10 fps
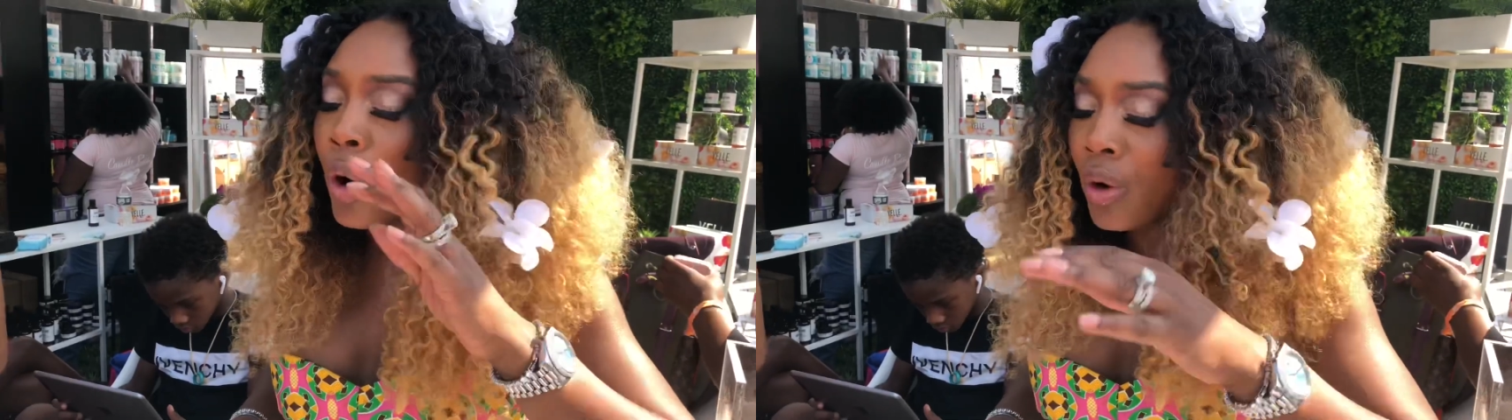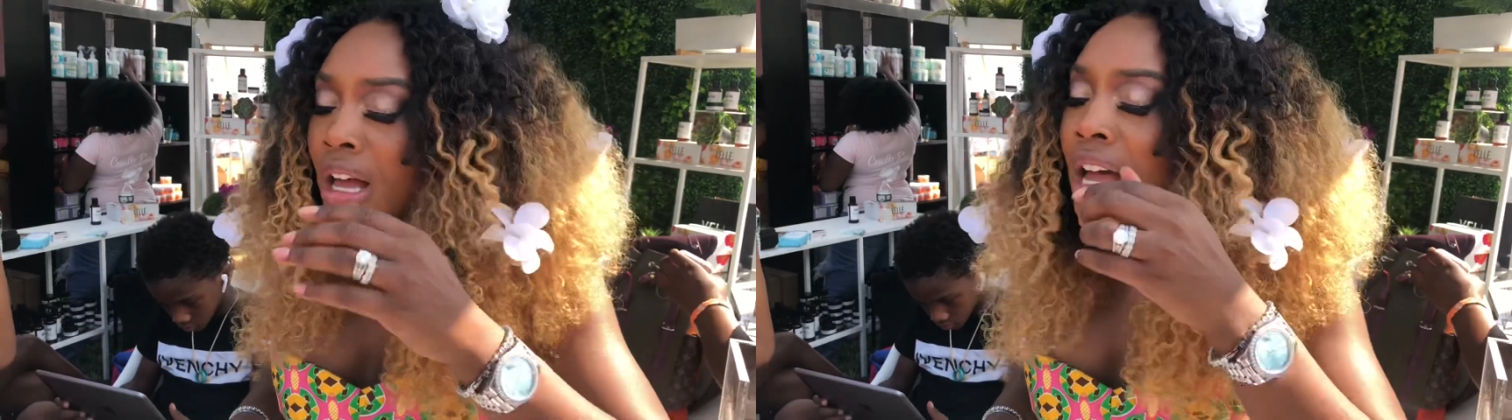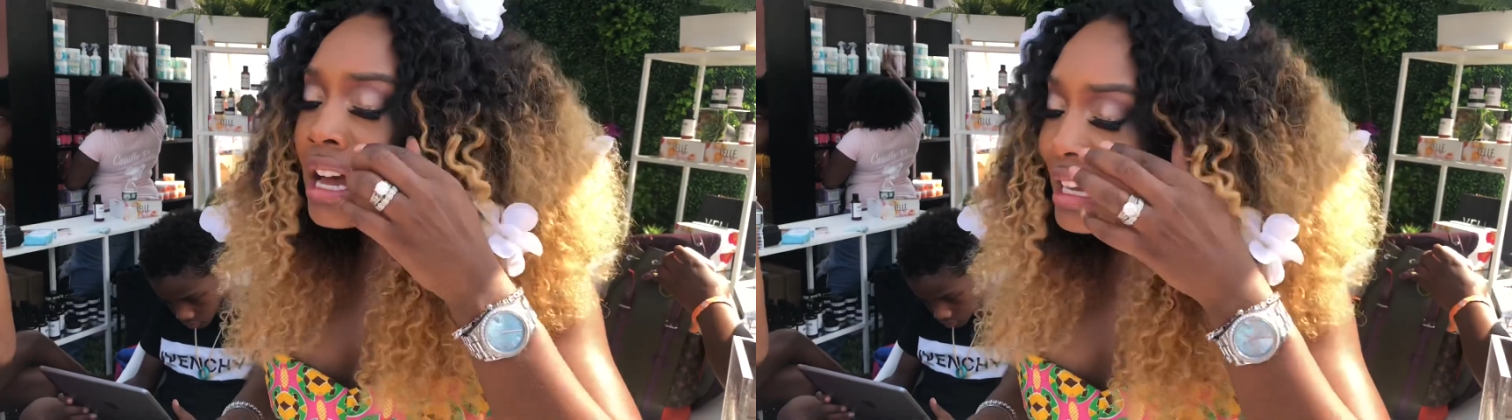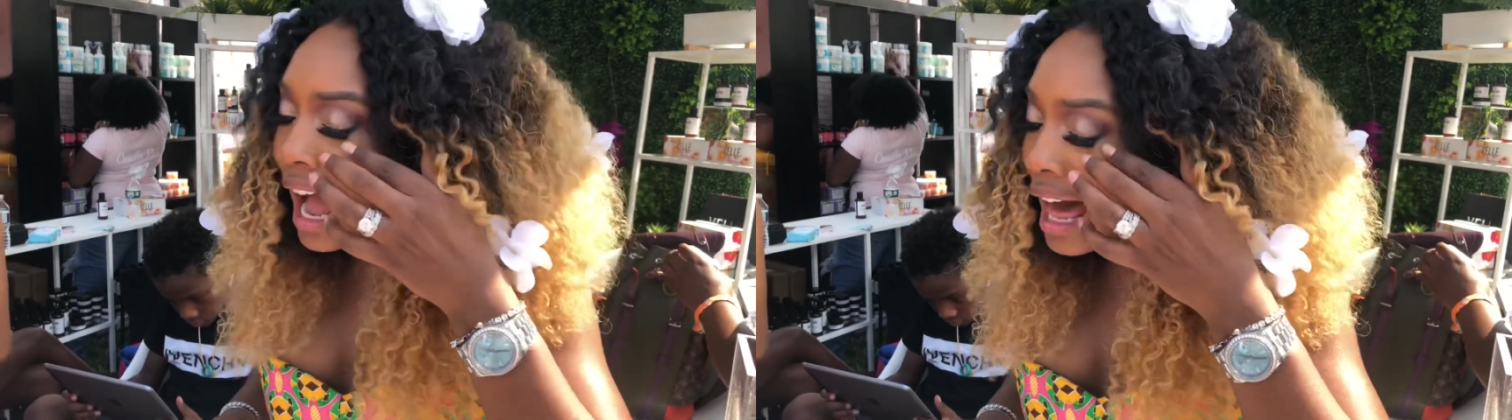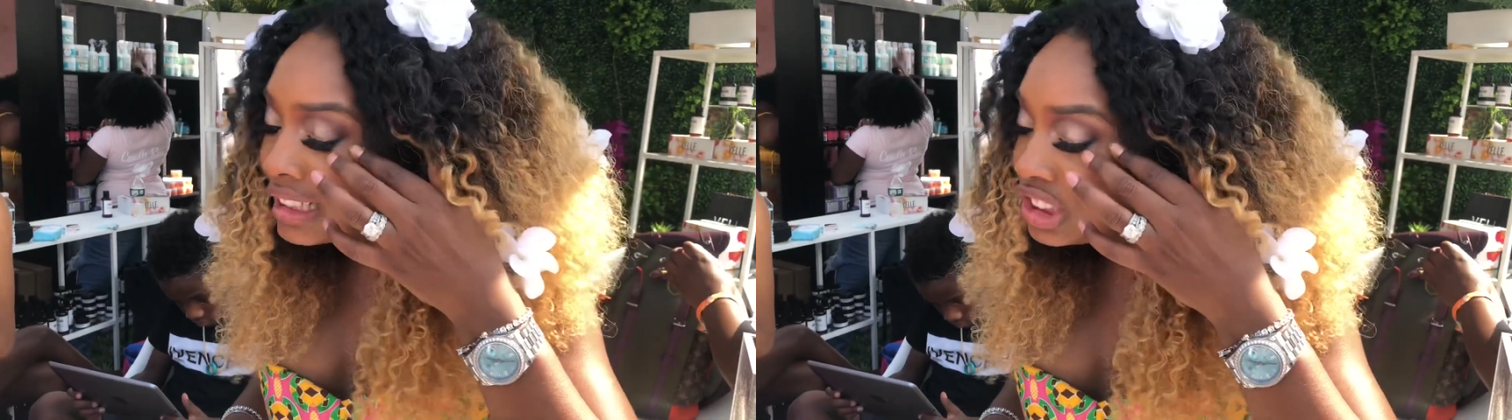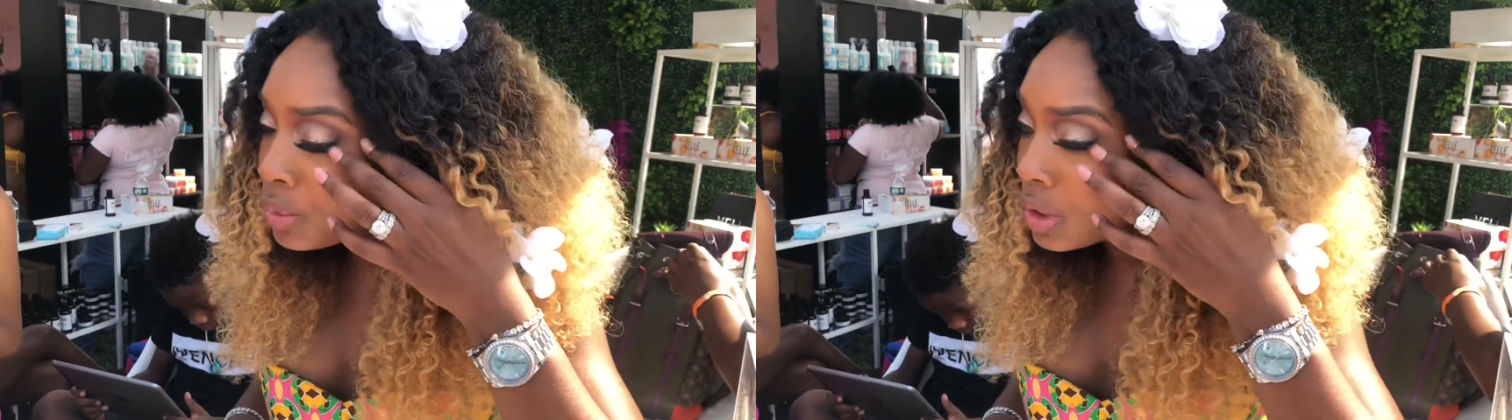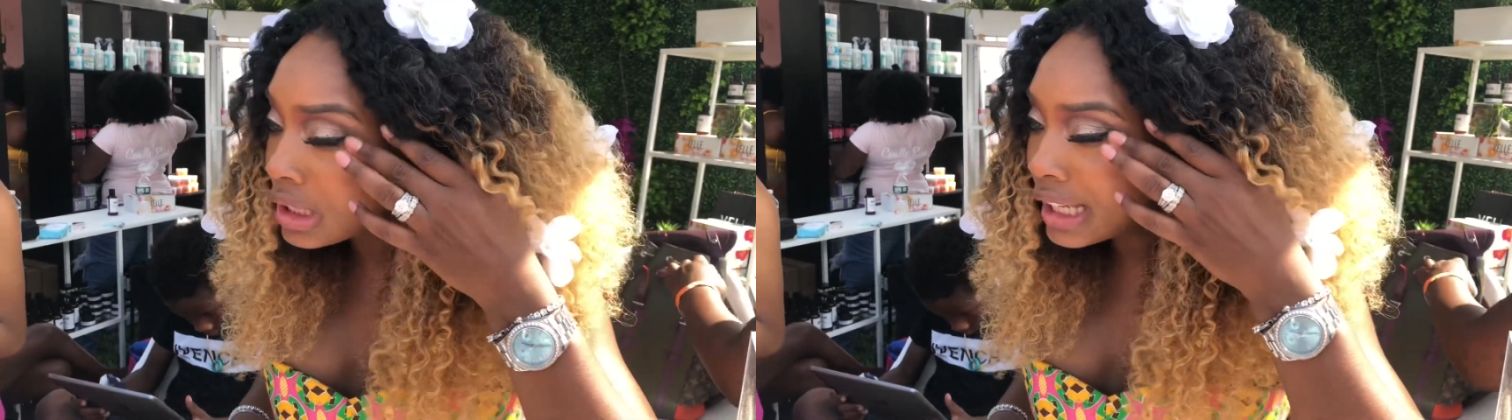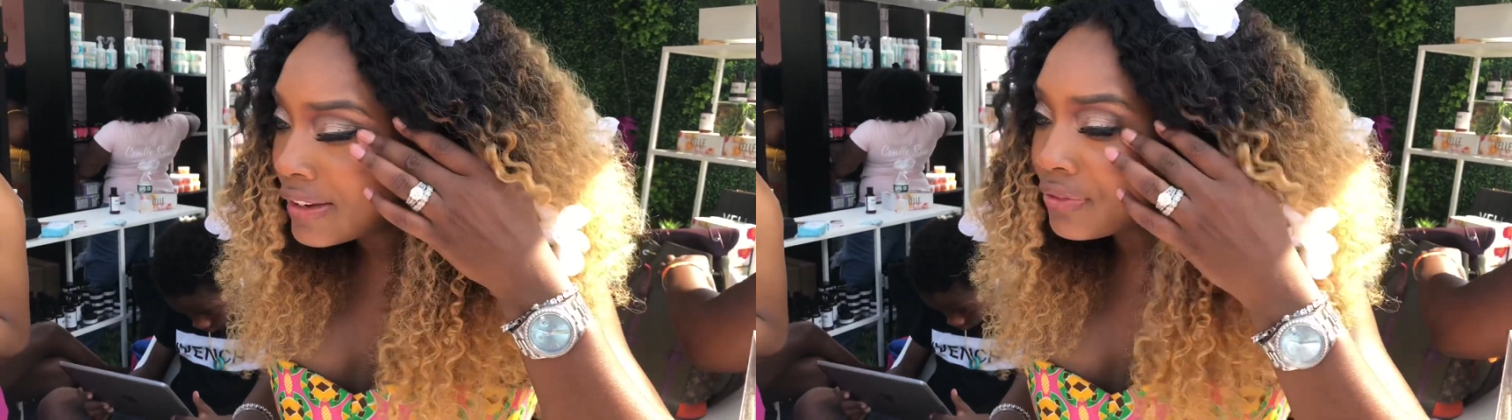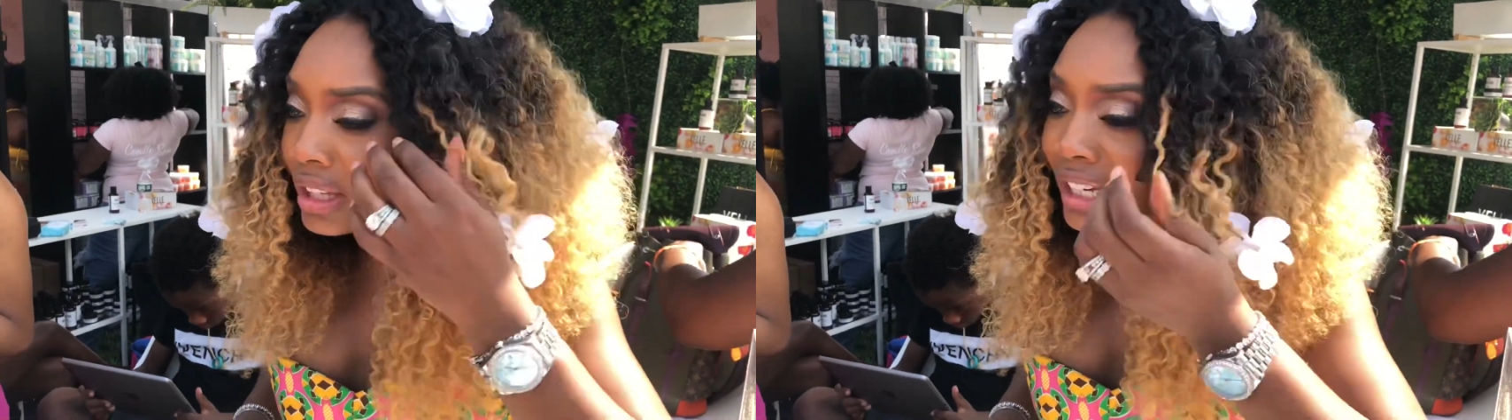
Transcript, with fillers: Well, collagen will lift,